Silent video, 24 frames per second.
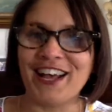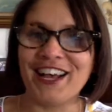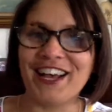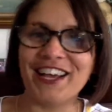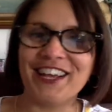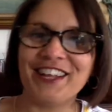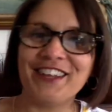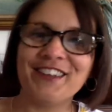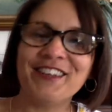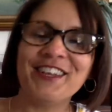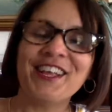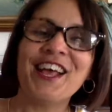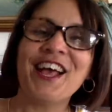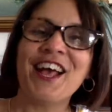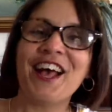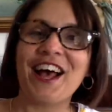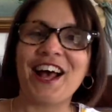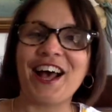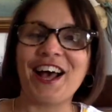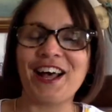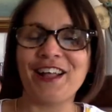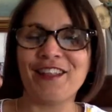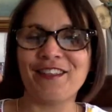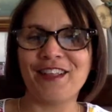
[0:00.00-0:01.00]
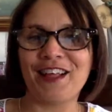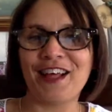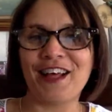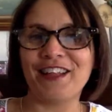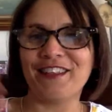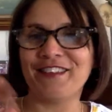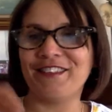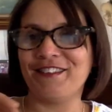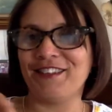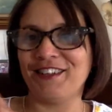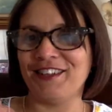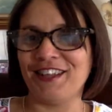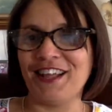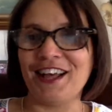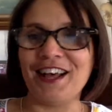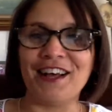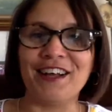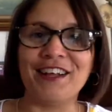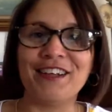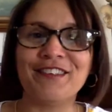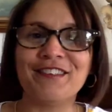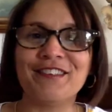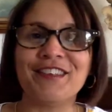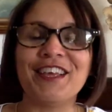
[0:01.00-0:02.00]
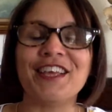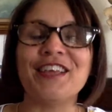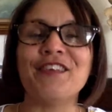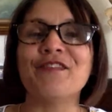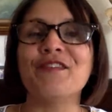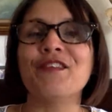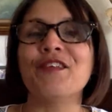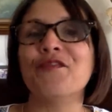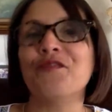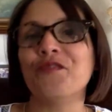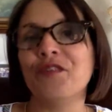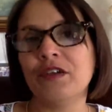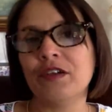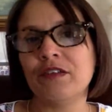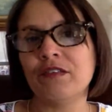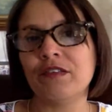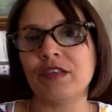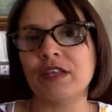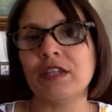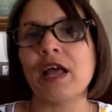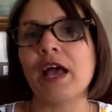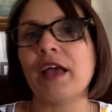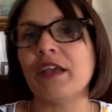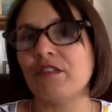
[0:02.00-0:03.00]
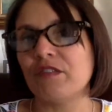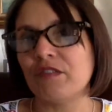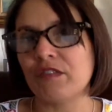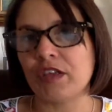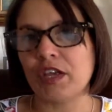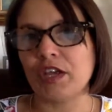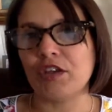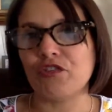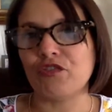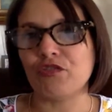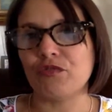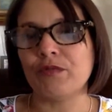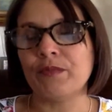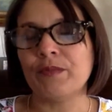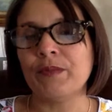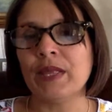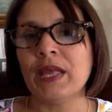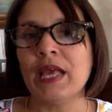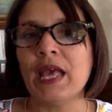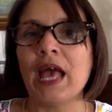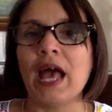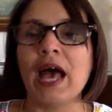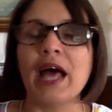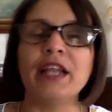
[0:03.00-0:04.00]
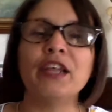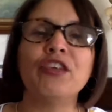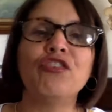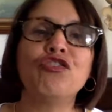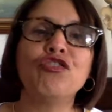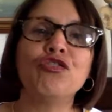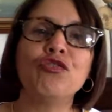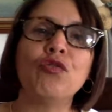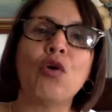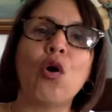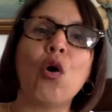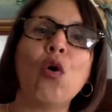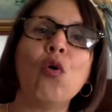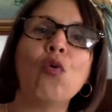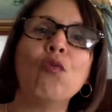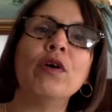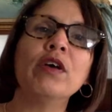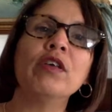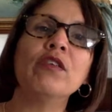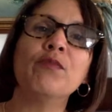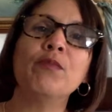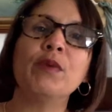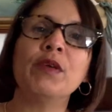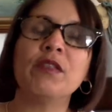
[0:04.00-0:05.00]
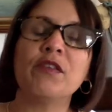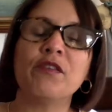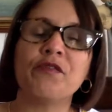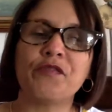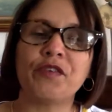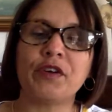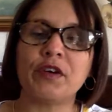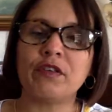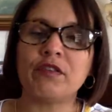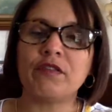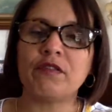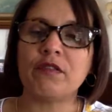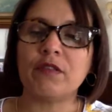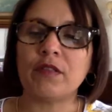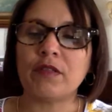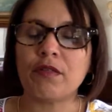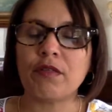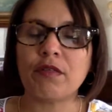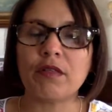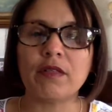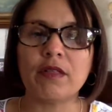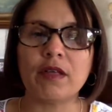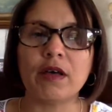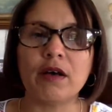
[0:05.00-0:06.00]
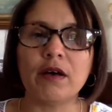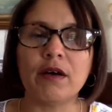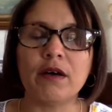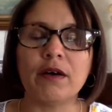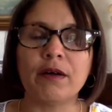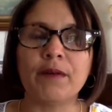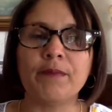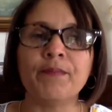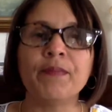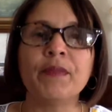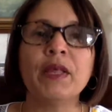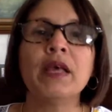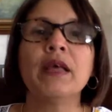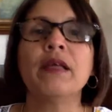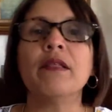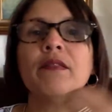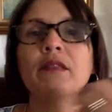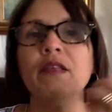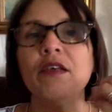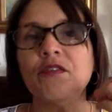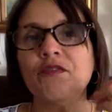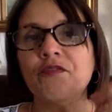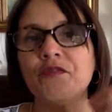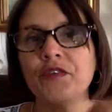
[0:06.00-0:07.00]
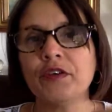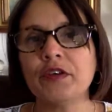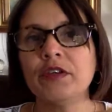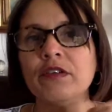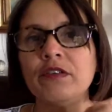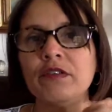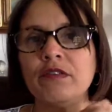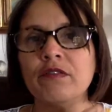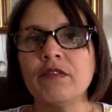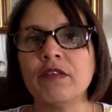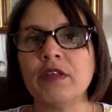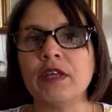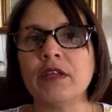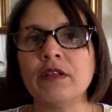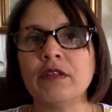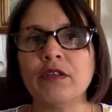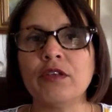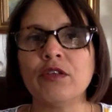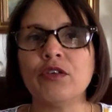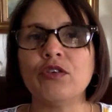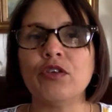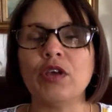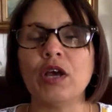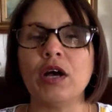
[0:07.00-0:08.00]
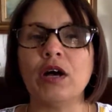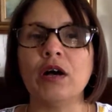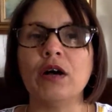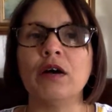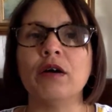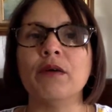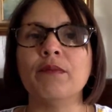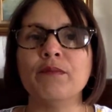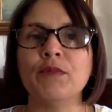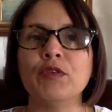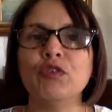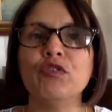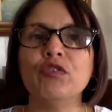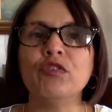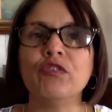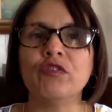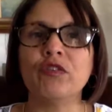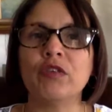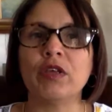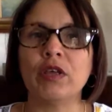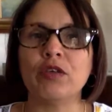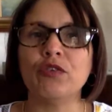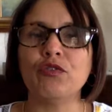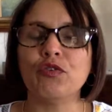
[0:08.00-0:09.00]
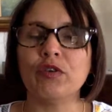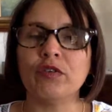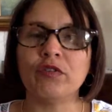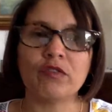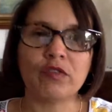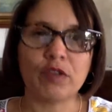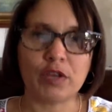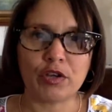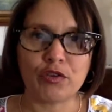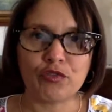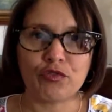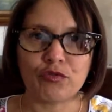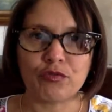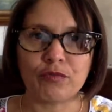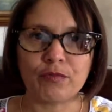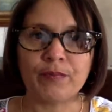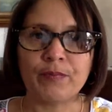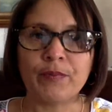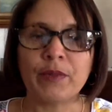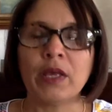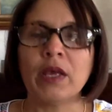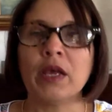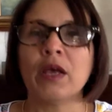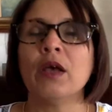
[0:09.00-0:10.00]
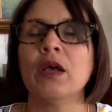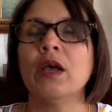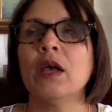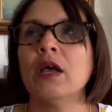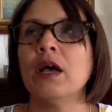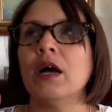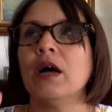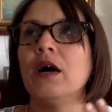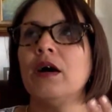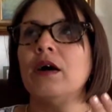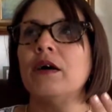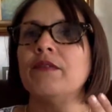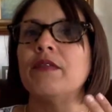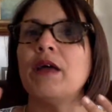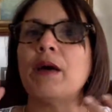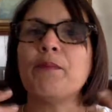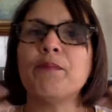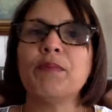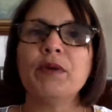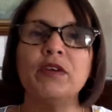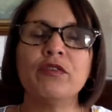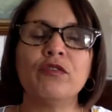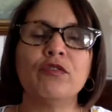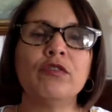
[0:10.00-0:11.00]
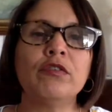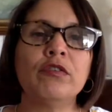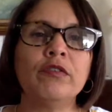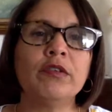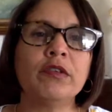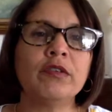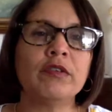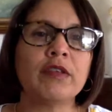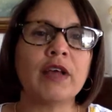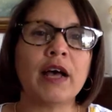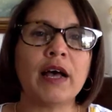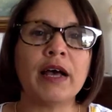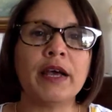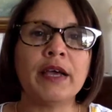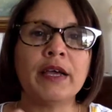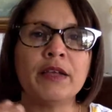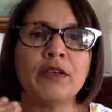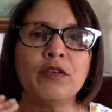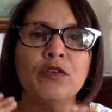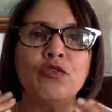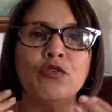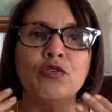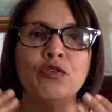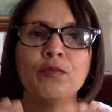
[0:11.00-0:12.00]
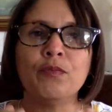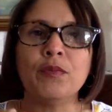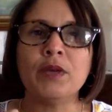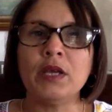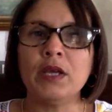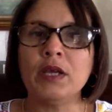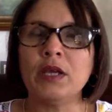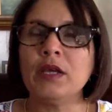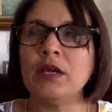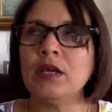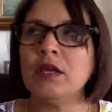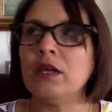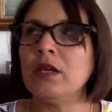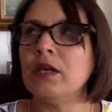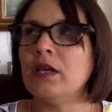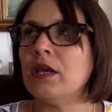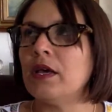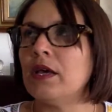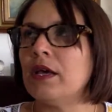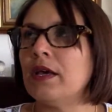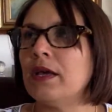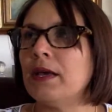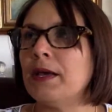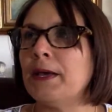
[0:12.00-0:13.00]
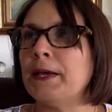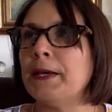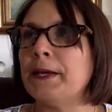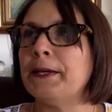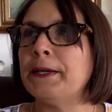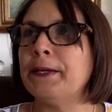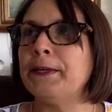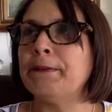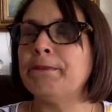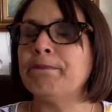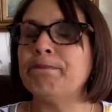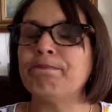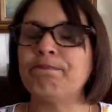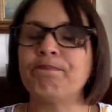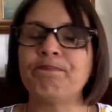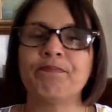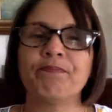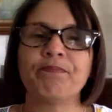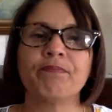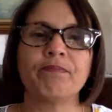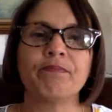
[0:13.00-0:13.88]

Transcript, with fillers: time, at, at last is the first thing I schedule and it should always be the first the, um, the first thing um, you, you schedule. Uh, that personal time could be um,